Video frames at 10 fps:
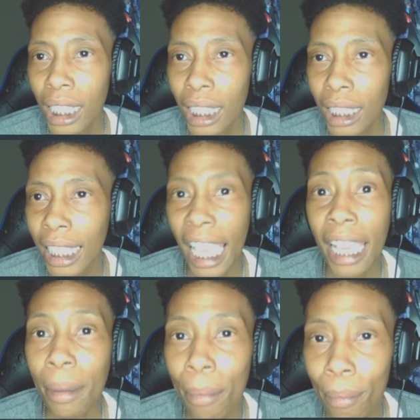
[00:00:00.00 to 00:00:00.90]
the
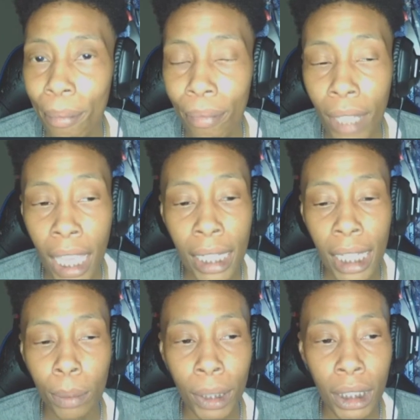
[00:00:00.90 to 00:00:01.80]
game. And
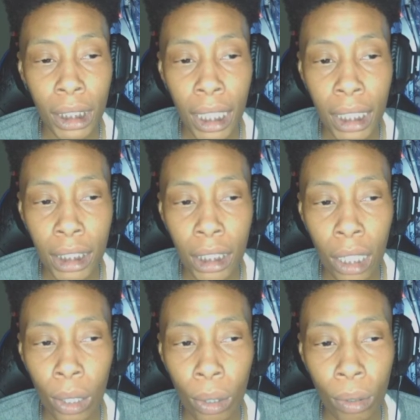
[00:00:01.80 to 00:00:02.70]
that's what it did.
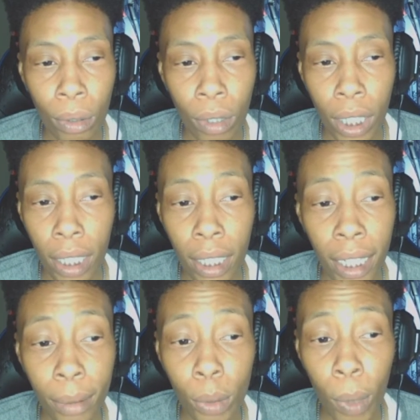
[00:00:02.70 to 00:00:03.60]
So,
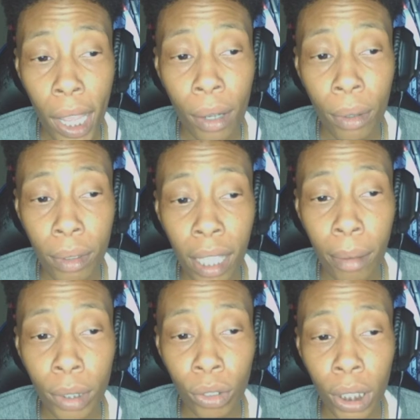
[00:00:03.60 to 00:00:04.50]
That was wild. That
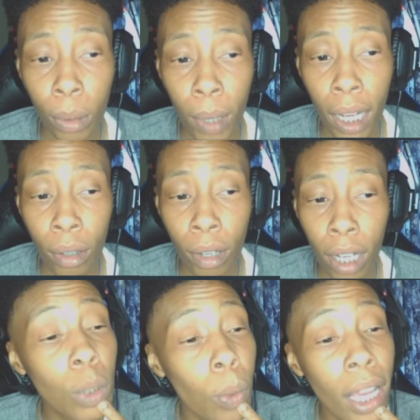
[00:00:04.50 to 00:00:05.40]
was really wild.
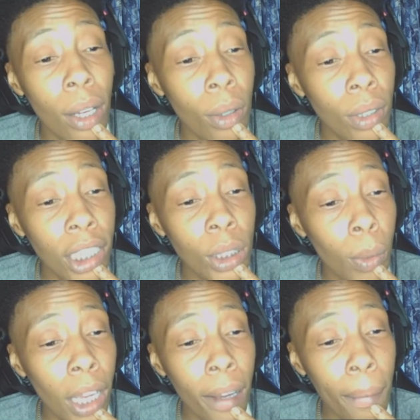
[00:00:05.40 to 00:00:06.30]
Wow, that's
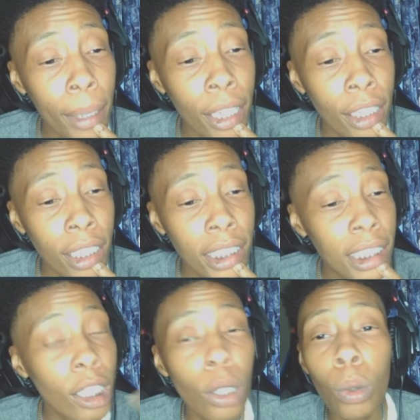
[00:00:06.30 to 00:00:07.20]
wild, man. It's
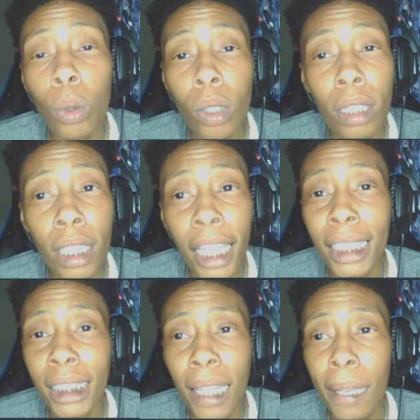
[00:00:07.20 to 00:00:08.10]
still, like I
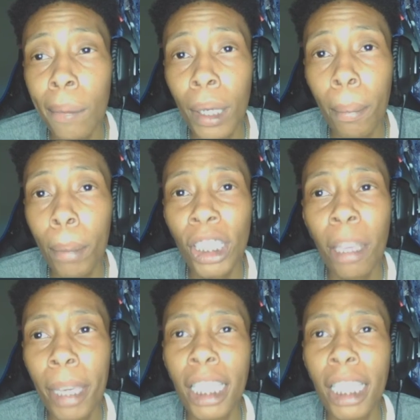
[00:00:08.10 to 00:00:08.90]
said, would have put them in a